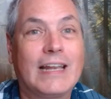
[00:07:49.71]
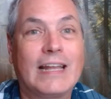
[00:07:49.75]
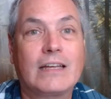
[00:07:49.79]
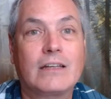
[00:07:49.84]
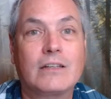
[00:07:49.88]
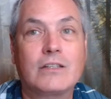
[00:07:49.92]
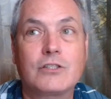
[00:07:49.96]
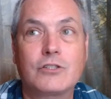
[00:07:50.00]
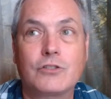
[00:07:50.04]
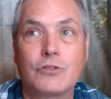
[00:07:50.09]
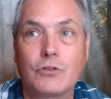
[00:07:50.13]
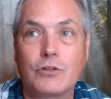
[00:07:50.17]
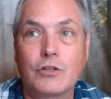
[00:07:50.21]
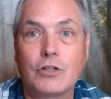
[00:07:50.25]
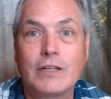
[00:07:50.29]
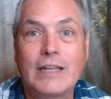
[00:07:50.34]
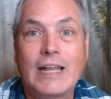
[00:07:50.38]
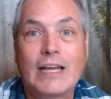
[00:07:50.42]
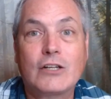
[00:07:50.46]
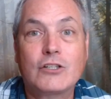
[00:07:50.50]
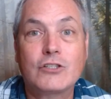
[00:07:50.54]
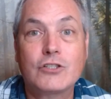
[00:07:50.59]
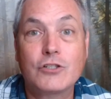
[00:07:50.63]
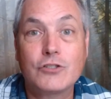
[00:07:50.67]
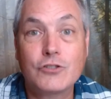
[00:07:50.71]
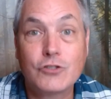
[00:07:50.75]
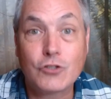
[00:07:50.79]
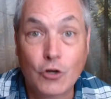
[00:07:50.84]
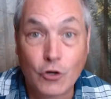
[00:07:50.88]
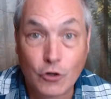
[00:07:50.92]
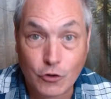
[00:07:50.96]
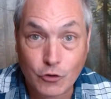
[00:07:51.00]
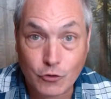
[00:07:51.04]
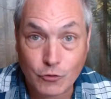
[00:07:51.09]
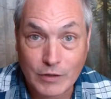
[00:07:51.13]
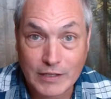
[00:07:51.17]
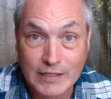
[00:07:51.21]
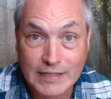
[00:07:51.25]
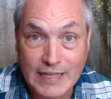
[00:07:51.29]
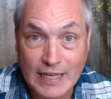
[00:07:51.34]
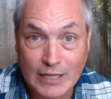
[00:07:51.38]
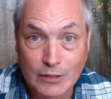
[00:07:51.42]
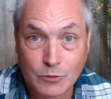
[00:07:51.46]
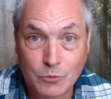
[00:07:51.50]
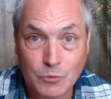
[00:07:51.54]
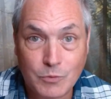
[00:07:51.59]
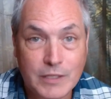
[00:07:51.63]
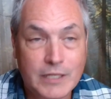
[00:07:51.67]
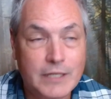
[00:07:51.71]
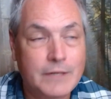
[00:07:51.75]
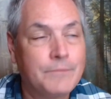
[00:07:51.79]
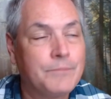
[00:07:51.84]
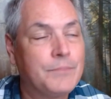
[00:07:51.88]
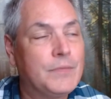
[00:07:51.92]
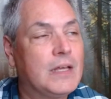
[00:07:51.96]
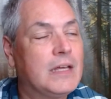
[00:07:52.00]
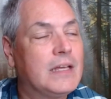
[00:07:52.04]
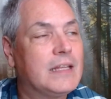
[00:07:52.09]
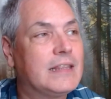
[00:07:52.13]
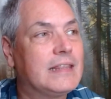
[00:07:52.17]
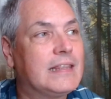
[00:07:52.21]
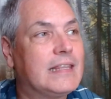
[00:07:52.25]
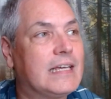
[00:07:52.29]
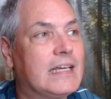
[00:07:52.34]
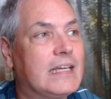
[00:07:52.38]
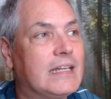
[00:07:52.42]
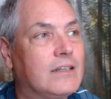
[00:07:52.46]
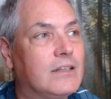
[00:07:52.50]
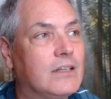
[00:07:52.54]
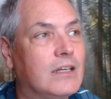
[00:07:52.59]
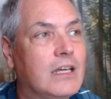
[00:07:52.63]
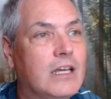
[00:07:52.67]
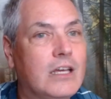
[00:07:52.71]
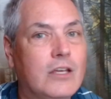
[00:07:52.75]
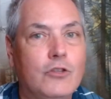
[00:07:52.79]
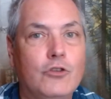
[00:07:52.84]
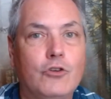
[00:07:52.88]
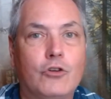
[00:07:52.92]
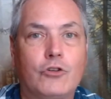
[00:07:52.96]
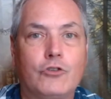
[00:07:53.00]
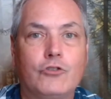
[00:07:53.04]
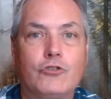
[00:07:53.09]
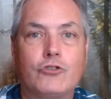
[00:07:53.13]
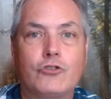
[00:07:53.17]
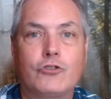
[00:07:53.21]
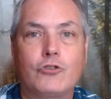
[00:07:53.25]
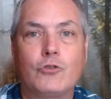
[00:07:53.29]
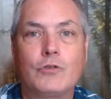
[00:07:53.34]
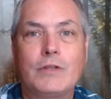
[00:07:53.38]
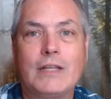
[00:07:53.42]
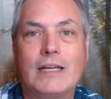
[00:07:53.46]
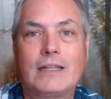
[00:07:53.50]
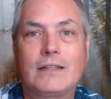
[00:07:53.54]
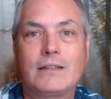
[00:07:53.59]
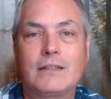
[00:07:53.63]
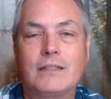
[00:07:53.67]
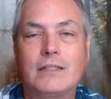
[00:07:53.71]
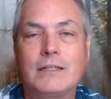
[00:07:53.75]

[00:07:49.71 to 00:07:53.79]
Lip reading: So connections are great that way. Then you could show that